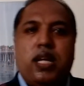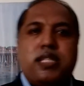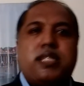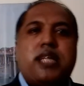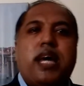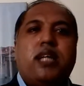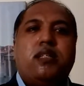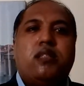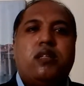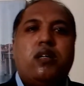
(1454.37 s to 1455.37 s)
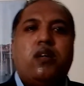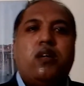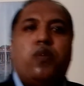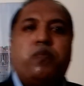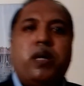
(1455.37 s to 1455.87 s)
Let's stand
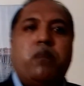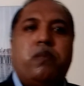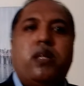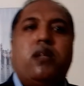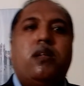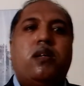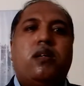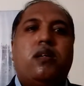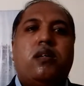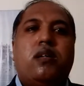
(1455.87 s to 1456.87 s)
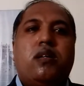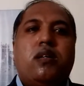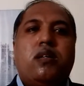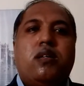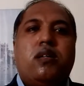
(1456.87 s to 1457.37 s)
for people
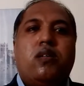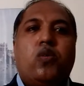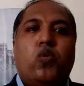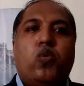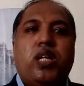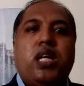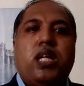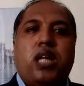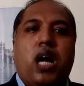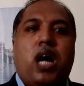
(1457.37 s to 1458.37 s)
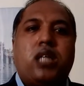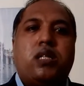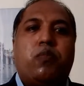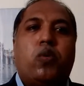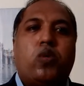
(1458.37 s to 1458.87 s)
who need
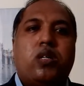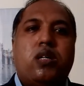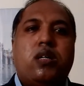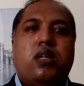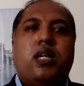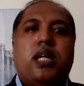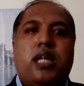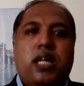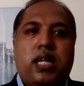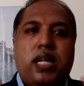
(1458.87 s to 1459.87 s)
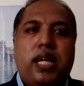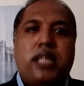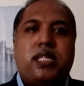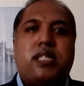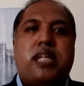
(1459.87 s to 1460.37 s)
our support.
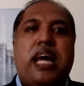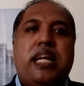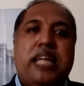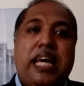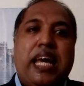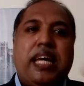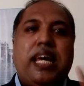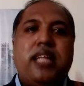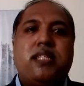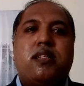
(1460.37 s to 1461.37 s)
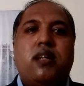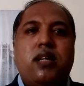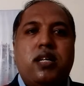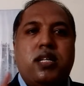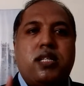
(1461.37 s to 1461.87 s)
Let's stand against
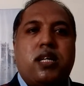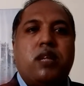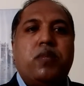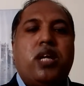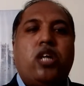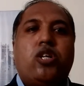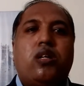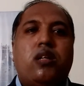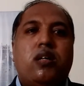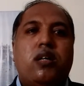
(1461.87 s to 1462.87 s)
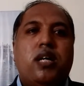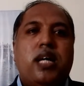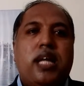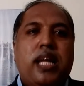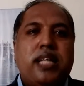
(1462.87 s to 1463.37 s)
discrimination.
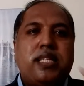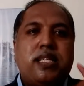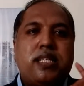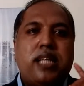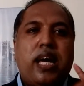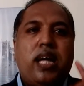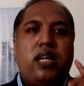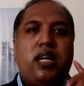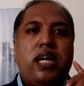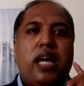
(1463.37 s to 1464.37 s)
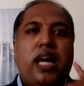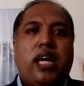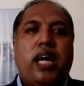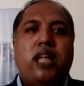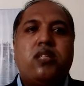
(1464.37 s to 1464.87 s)
Let's stand
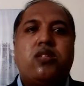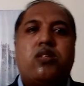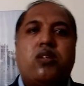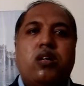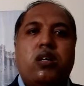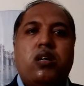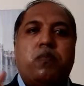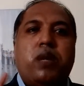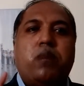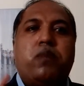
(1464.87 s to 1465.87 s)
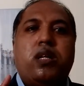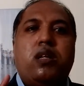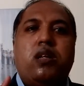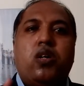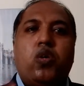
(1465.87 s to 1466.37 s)
against
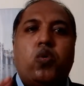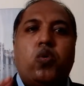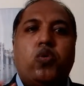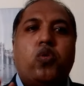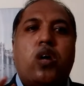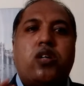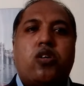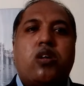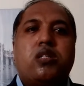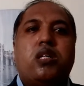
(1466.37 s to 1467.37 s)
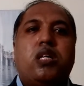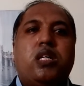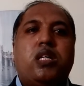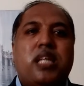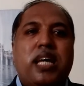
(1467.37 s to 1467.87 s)
people who do
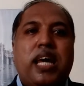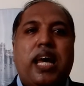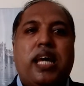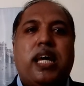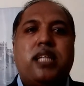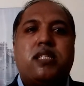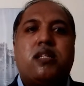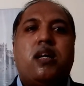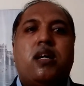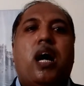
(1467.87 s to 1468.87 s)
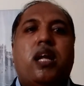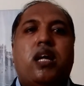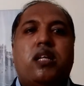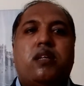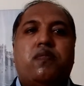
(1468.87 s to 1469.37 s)
atrocities against
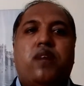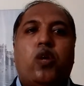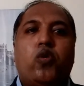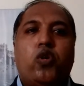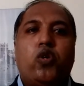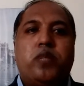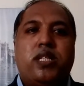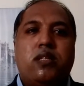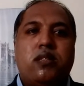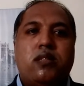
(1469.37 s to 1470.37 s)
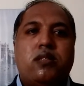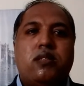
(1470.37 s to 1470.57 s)
another fellow human.